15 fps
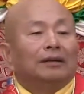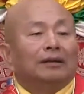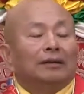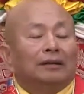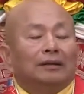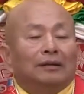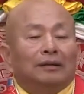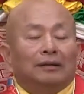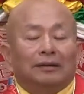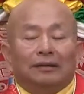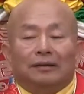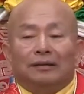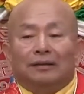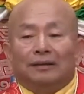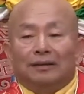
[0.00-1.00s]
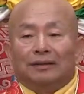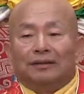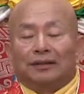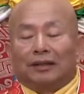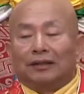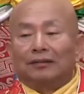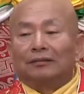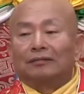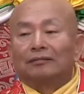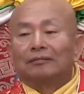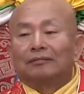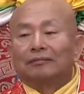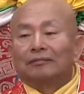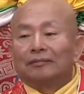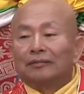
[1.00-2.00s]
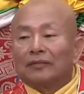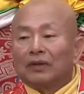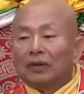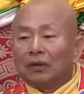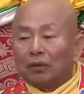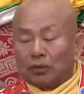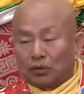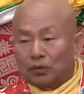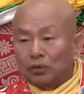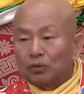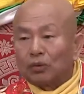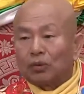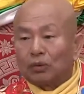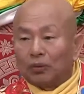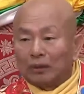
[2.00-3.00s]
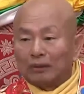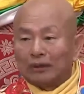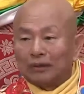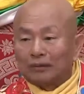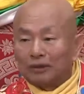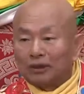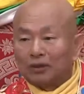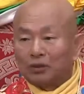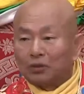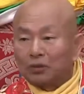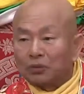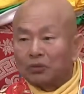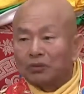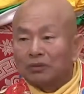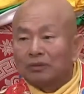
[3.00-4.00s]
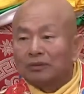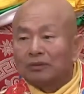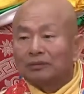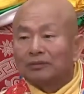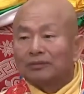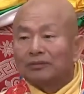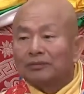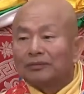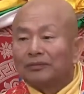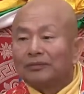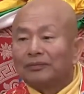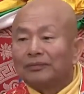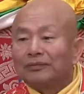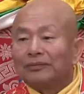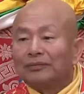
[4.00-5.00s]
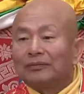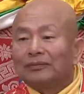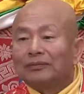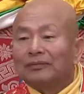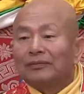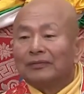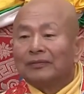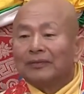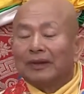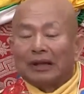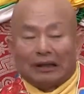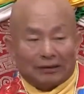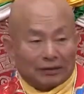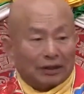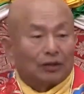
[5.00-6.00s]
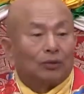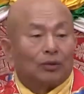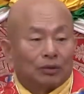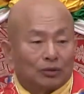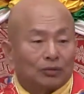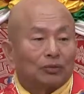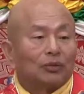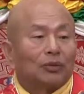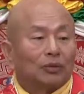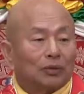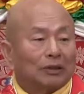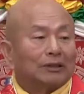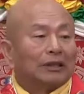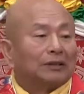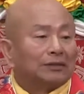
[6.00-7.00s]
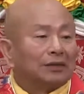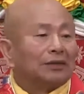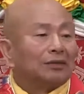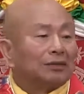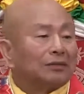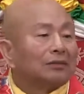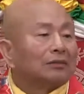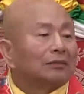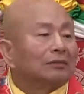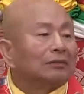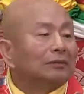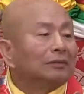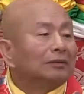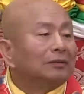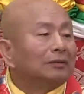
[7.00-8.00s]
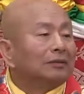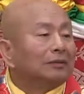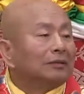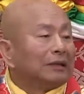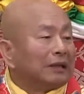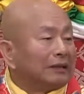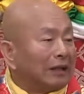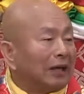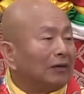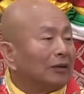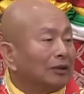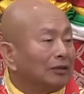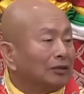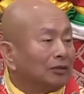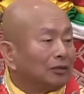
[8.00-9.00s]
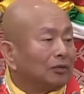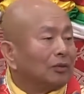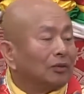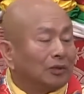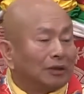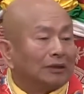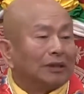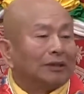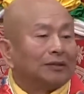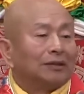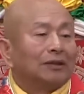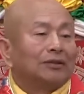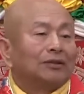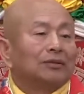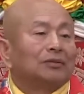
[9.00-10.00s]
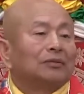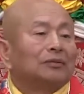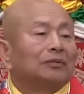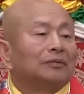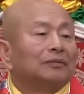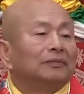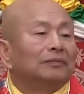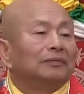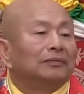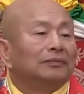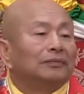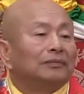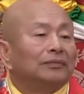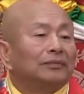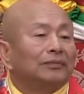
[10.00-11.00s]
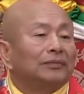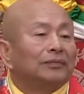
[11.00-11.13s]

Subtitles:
or your residence. It's also very simple. My dwelling. In the past, I have lived in the illegal